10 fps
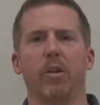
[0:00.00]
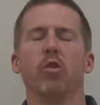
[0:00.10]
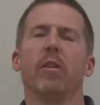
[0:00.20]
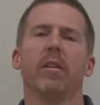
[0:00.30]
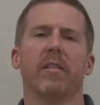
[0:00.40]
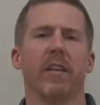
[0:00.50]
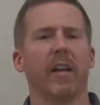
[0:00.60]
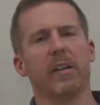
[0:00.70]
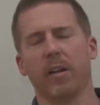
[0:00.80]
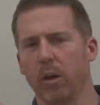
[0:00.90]
You can
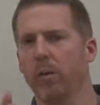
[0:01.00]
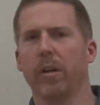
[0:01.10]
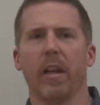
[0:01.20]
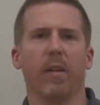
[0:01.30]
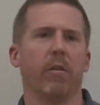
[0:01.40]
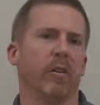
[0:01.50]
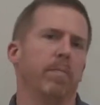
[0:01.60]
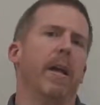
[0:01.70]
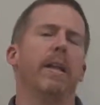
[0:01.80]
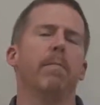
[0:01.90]
decide to glue together as
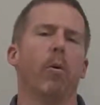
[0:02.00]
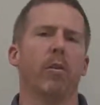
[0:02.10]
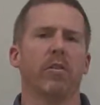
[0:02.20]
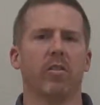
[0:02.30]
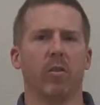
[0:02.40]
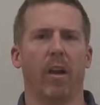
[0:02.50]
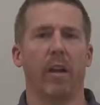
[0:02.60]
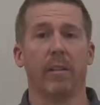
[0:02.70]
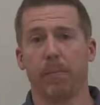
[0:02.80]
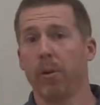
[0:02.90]
many boards as you
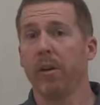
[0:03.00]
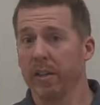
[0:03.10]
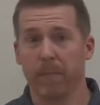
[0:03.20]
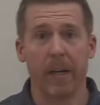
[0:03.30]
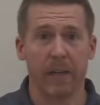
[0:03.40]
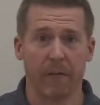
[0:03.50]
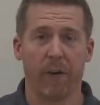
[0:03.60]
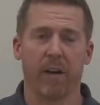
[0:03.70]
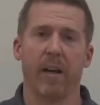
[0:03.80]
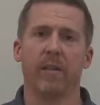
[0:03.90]
like, to put in as many
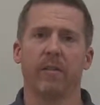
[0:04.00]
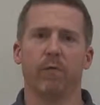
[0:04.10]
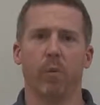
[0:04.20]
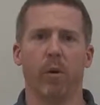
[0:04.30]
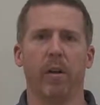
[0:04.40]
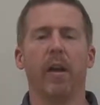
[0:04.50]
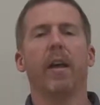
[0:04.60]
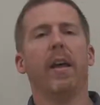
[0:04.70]
different kinds of wood,